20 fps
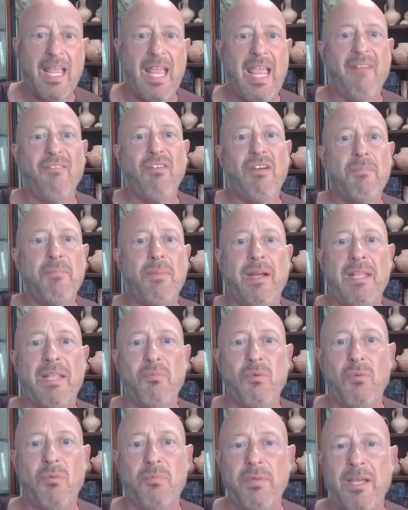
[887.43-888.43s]
Everybody
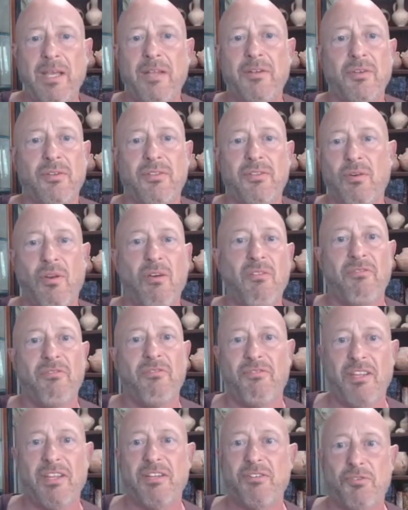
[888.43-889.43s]
will be under their own
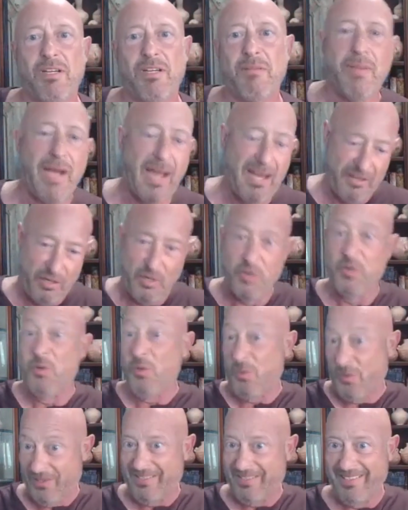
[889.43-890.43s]
fig tree by
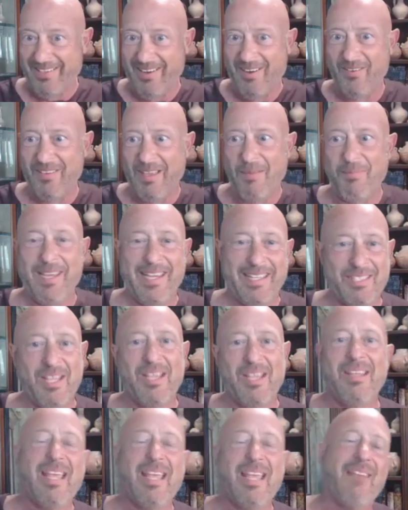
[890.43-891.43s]
noon. You know, that means
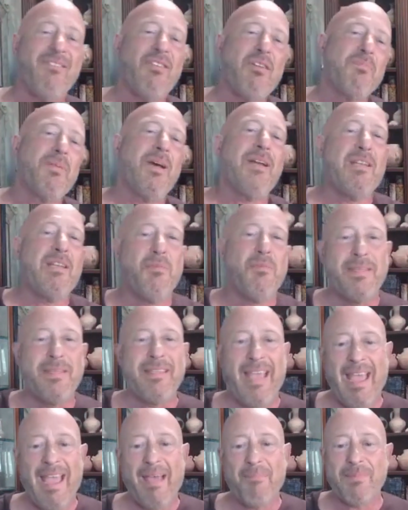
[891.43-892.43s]
everybody will
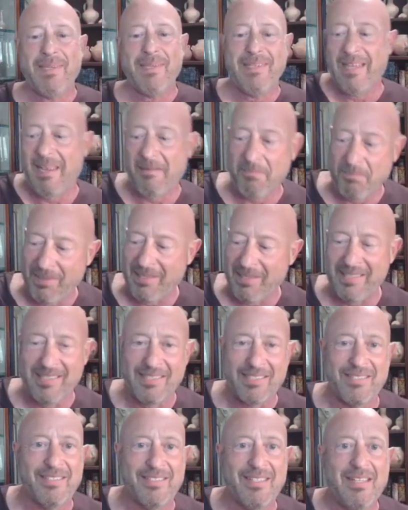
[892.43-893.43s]
be happy and at
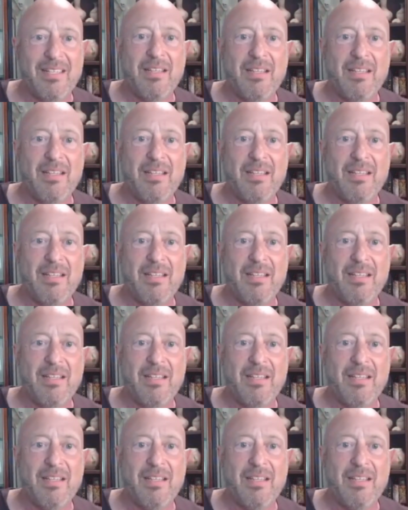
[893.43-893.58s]
peace.